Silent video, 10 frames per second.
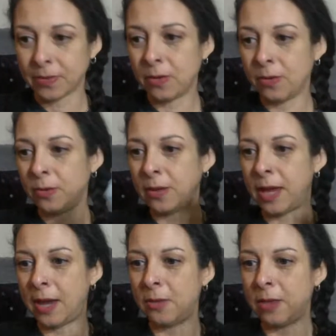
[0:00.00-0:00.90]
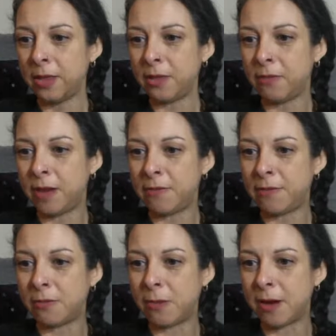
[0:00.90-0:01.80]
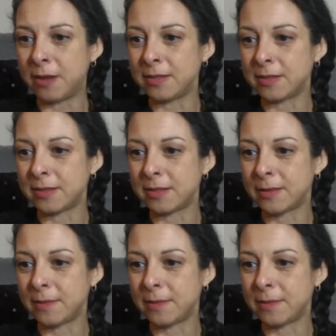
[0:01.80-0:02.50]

Okay, we got the 5 of wands.